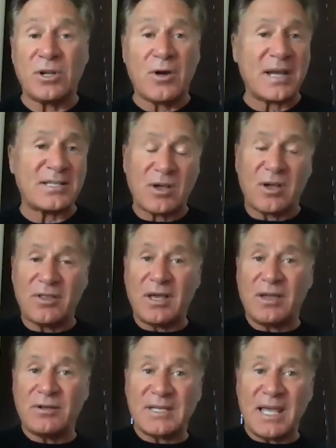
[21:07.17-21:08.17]
You know, I saw the
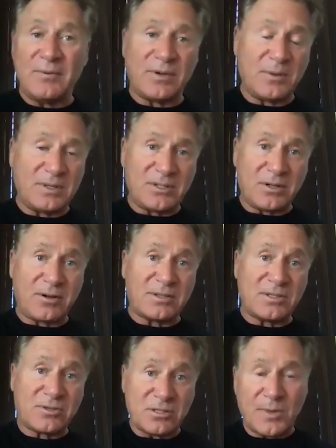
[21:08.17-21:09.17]
other day when I went to the
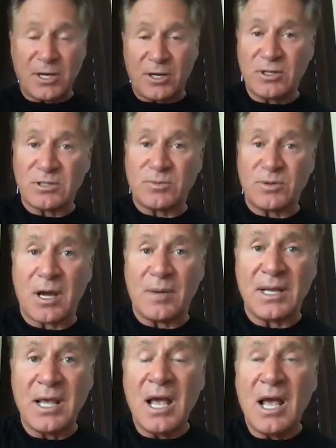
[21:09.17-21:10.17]
grocery stores, my girls were
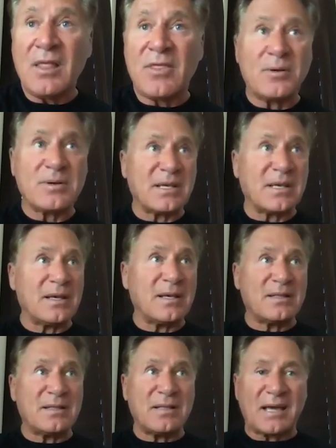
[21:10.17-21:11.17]
coming. There was a
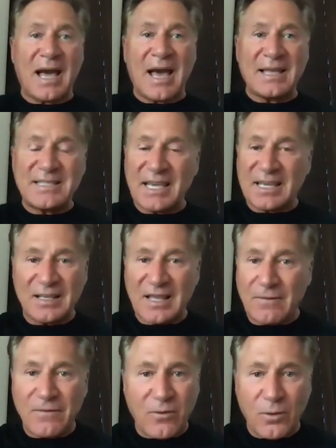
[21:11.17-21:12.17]
guy taking
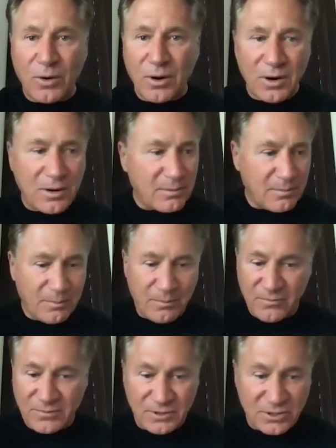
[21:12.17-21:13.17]
like 4
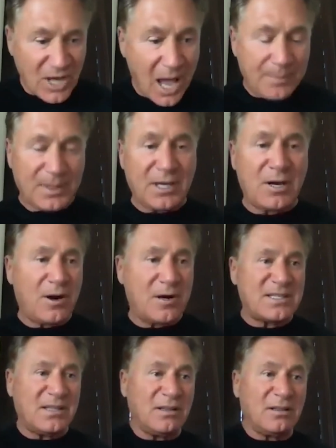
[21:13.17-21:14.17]
shopping
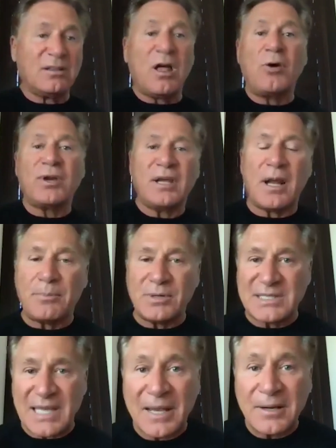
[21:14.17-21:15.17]
carts and loading it up
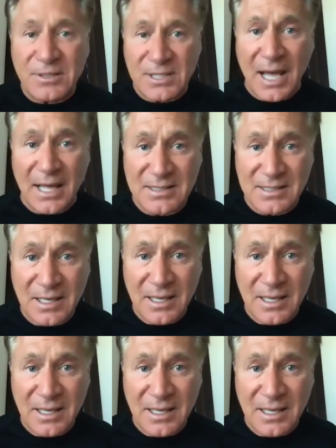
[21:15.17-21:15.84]
with tater tots.